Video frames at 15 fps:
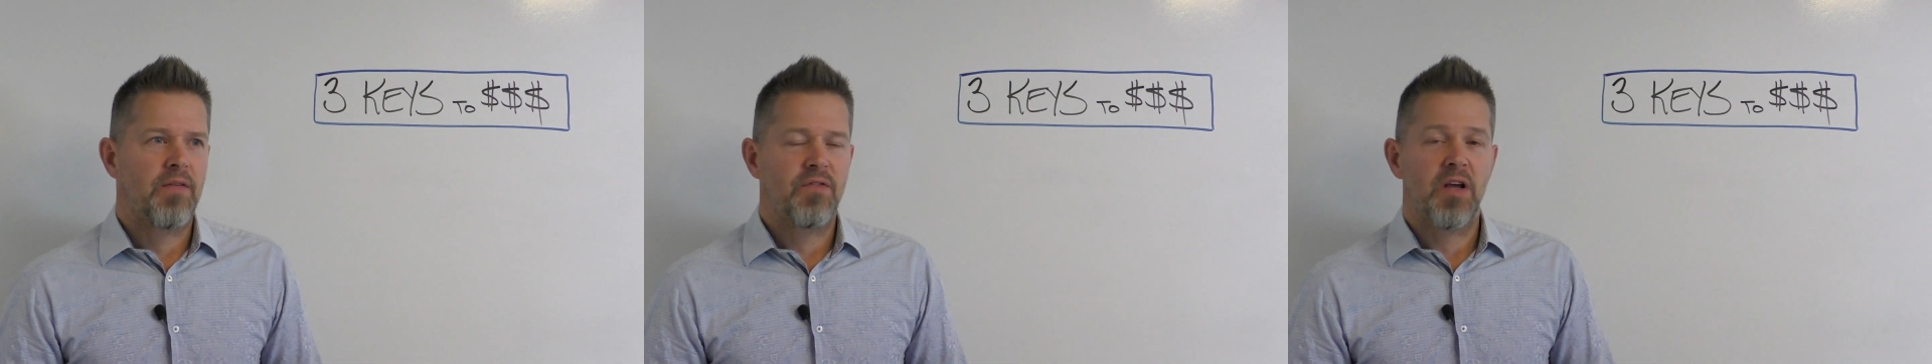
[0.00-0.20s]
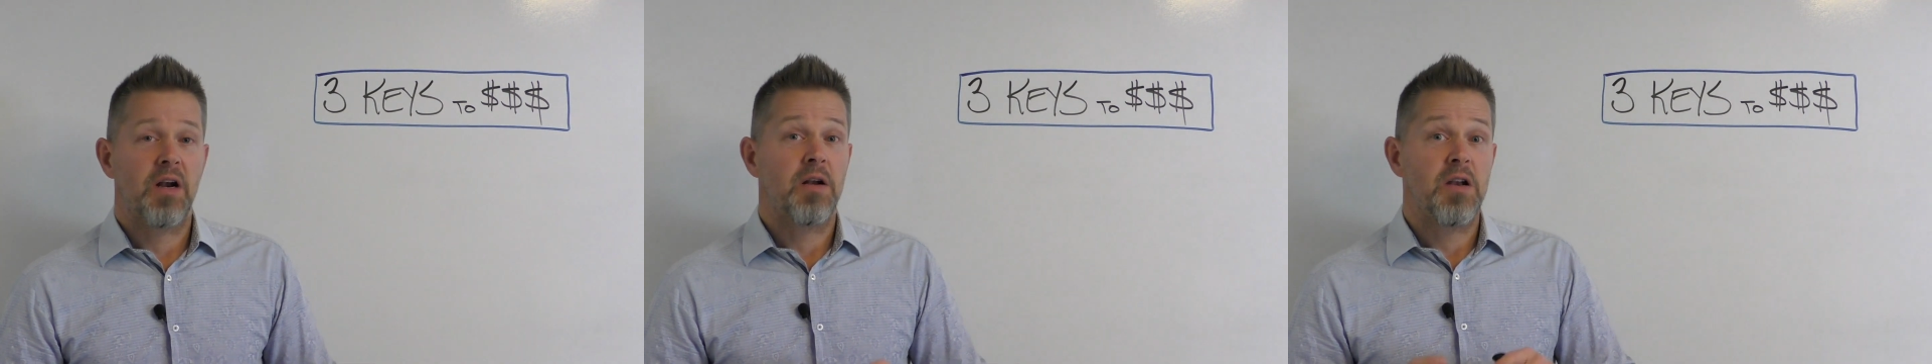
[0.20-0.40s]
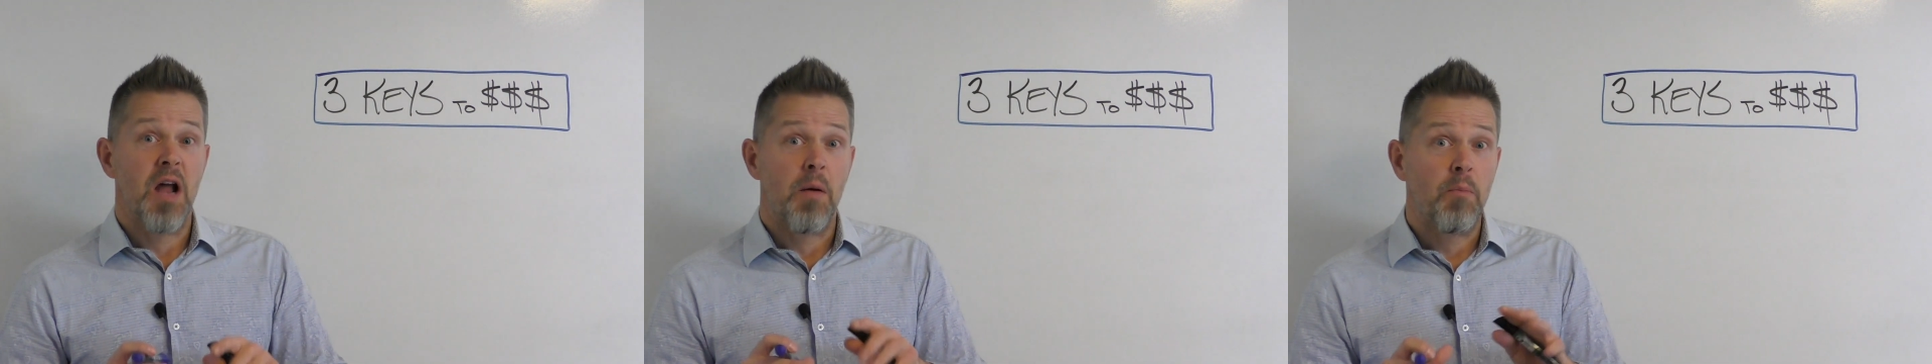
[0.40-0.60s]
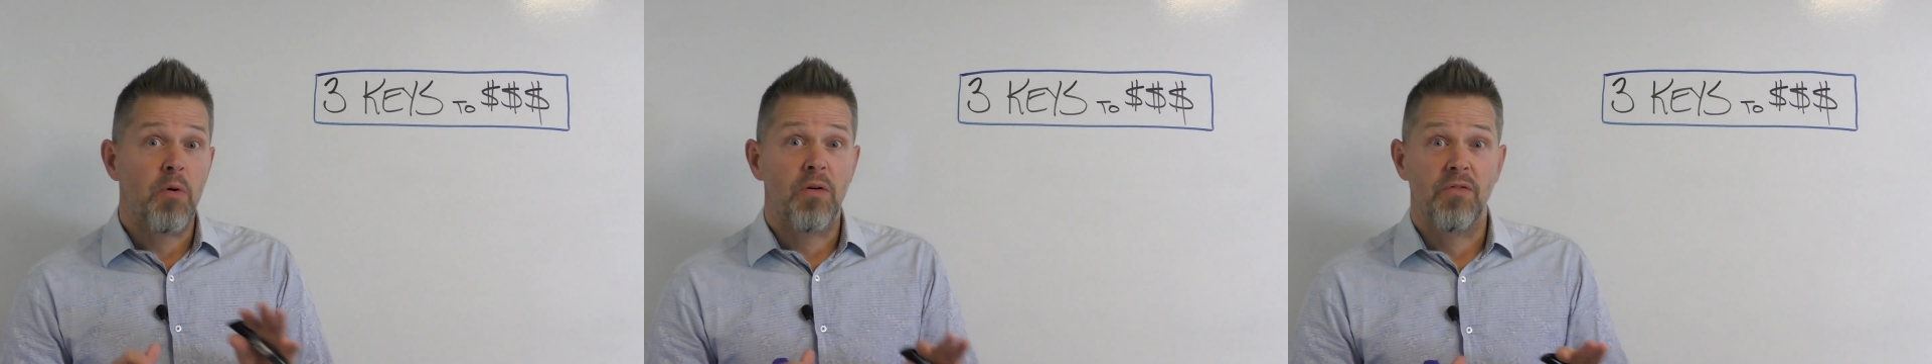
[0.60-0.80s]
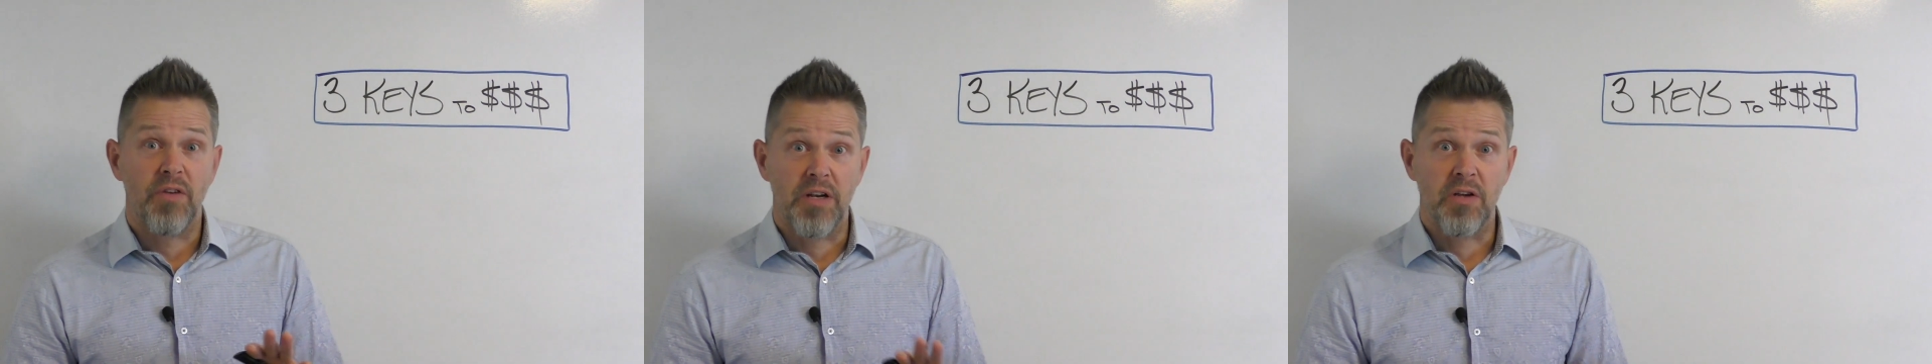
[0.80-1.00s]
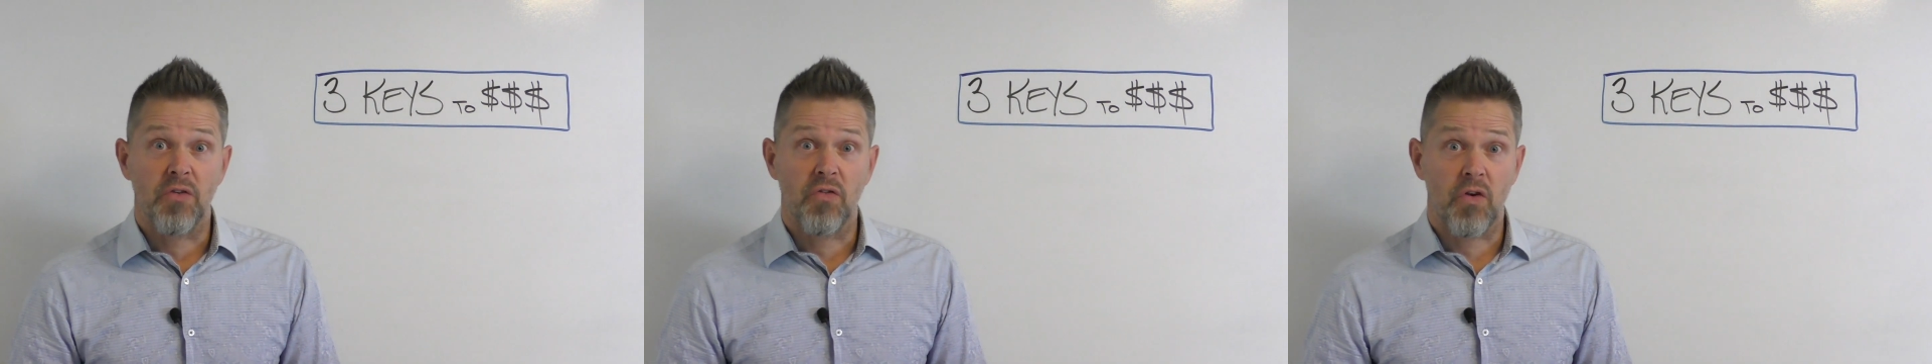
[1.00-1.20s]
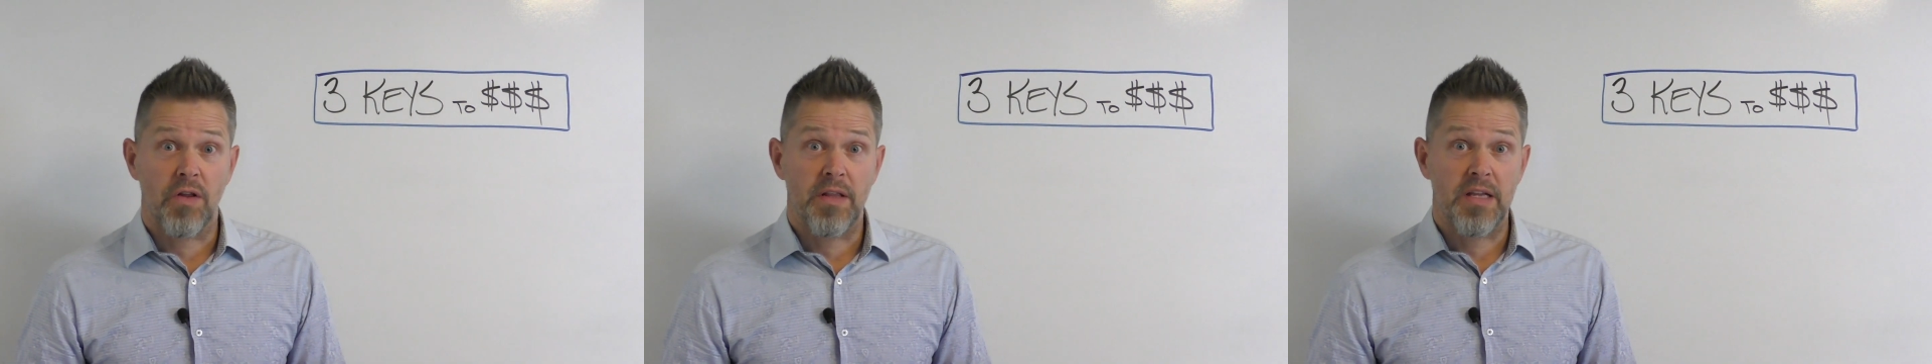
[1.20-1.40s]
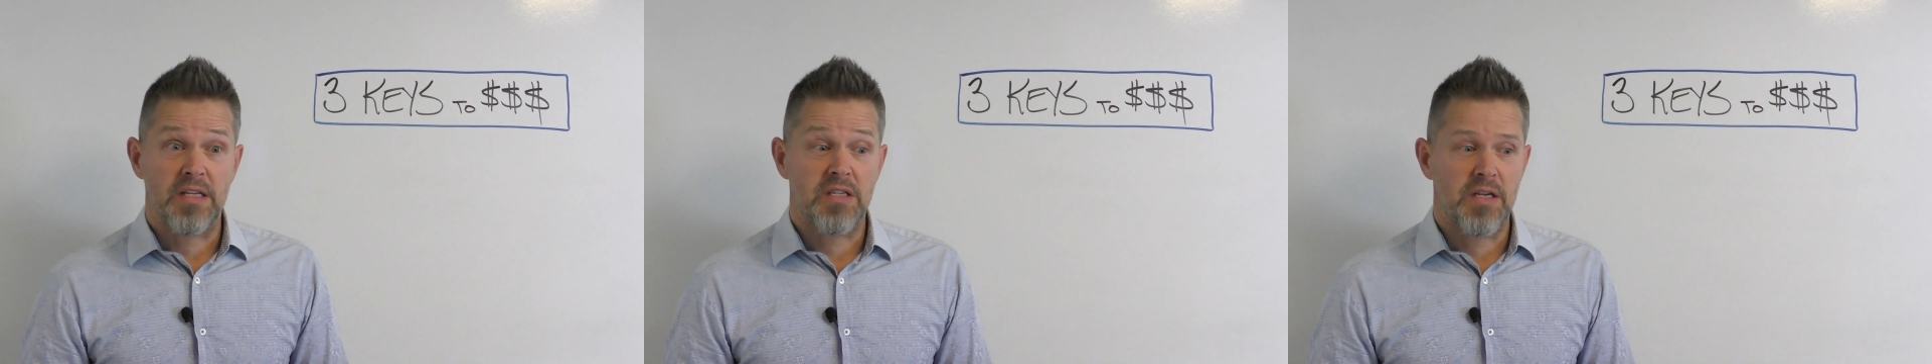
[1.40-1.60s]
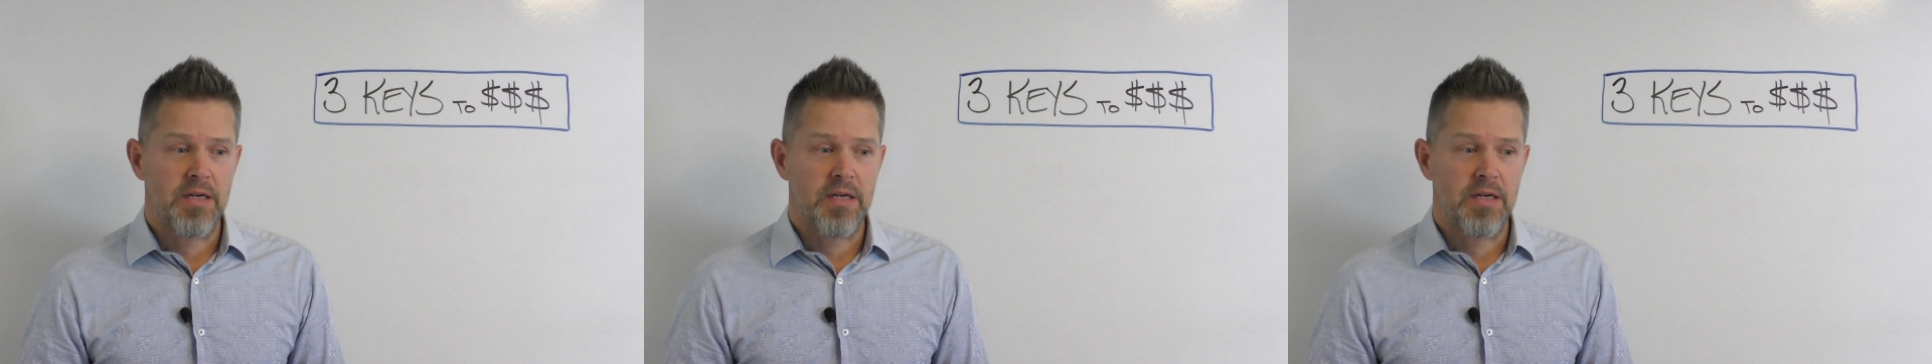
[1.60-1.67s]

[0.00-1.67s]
done a number of videos on this,